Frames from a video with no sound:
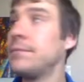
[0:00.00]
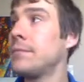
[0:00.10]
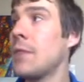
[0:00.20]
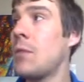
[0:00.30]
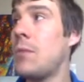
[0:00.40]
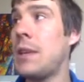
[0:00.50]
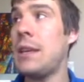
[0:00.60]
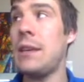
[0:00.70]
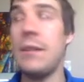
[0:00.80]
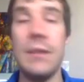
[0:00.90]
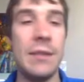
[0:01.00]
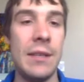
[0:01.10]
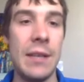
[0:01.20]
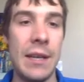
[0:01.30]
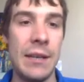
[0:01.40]
we
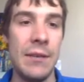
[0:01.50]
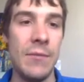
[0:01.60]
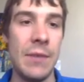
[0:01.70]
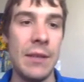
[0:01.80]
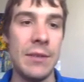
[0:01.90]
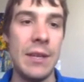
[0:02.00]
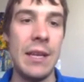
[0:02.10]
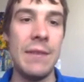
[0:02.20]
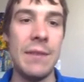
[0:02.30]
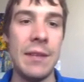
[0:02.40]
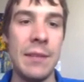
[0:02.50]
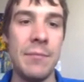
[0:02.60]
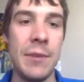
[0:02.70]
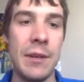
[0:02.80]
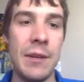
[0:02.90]
see that when there's an even
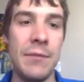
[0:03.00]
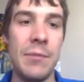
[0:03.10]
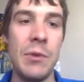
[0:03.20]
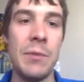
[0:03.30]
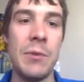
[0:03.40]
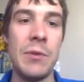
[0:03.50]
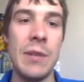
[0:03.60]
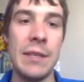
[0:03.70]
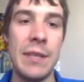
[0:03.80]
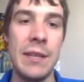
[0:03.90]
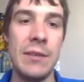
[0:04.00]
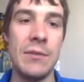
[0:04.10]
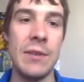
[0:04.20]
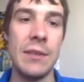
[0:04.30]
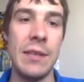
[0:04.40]
number of both protons and
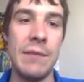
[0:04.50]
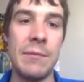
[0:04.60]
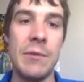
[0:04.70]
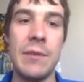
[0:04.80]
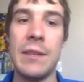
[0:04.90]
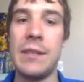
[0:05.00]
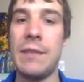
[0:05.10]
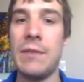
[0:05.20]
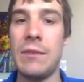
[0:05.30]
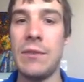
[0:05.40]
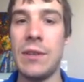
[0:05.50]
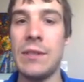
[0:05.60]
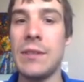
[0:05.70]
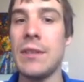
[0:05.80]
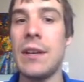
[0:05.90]
neutrons, even protons, even
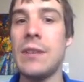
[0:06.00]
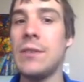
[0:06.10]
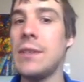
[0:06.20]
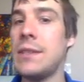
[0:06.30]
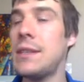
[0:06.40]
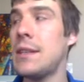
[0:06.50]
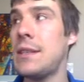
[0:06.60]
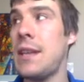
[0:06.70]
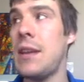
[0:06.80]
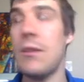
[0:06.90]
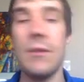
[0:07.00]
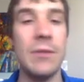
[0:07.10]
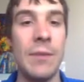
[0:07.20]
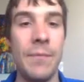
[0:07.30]
neutrons, there's 168 of those.